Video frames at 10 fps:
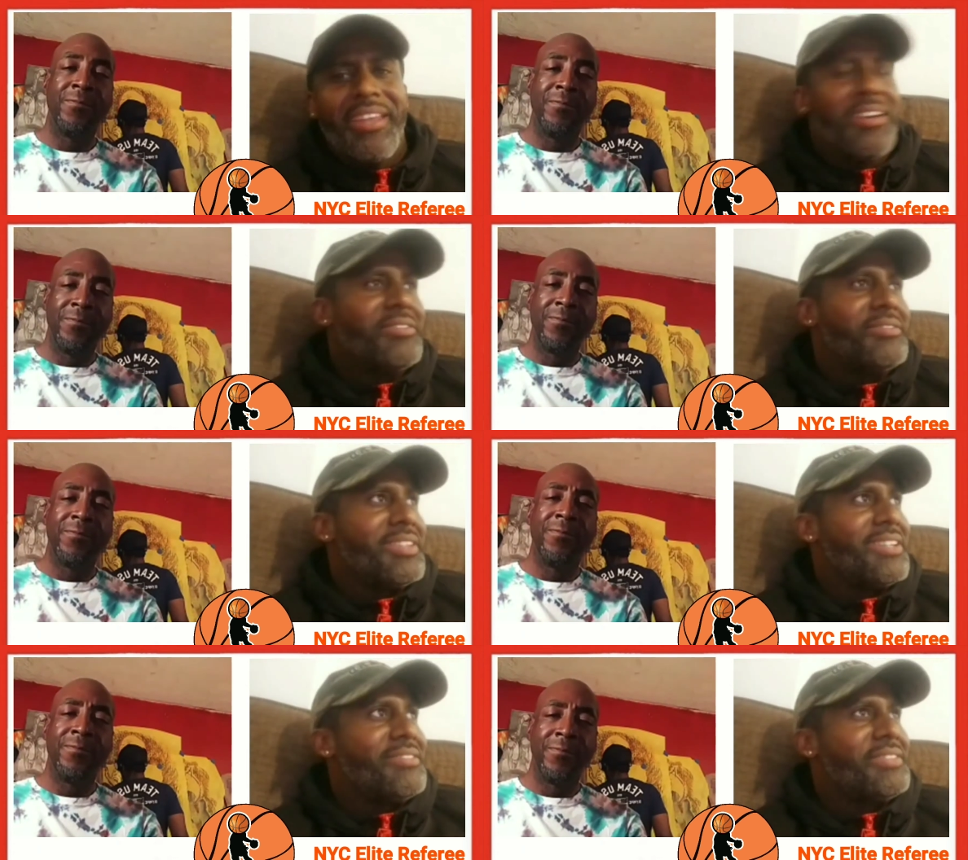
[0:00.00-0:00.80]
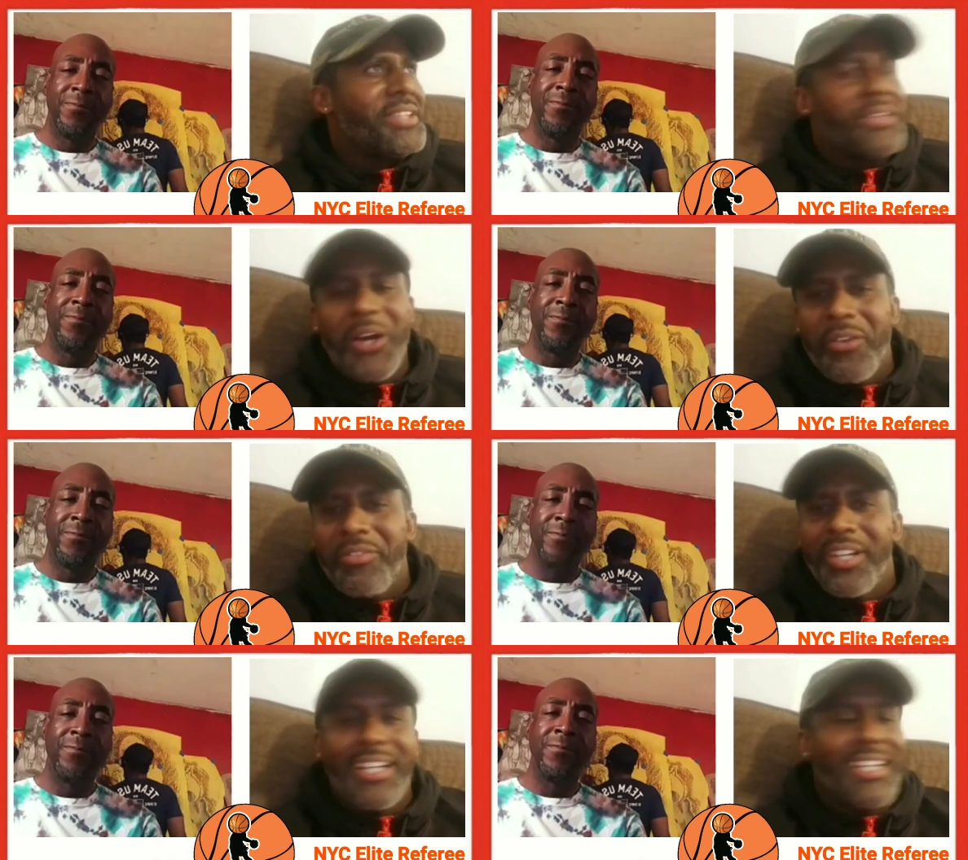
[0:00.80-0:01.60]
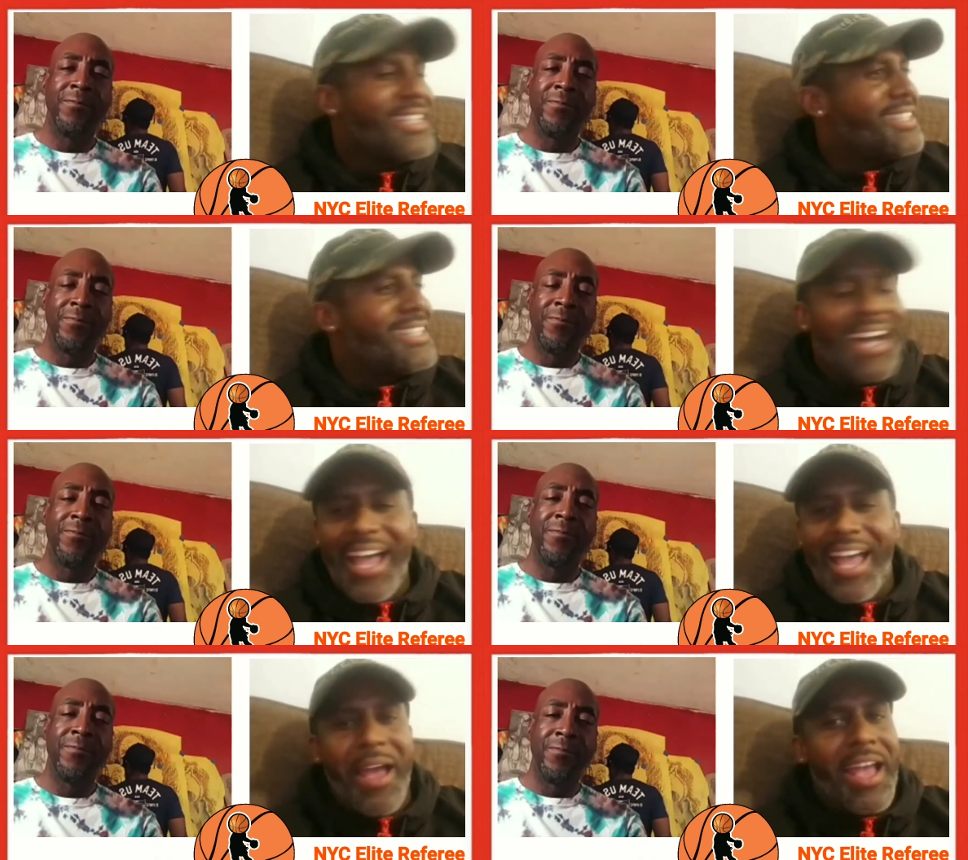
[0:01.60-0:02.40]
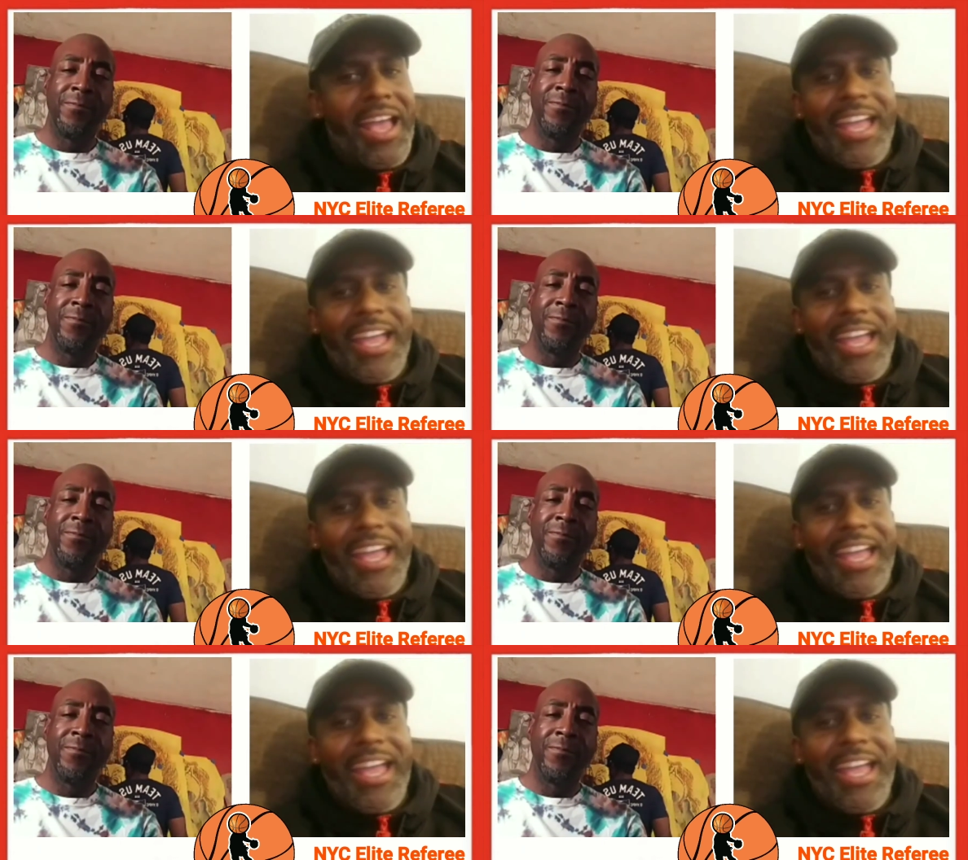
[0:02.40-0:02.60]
Speaker 1: uh, uh, Villanova, uh, I,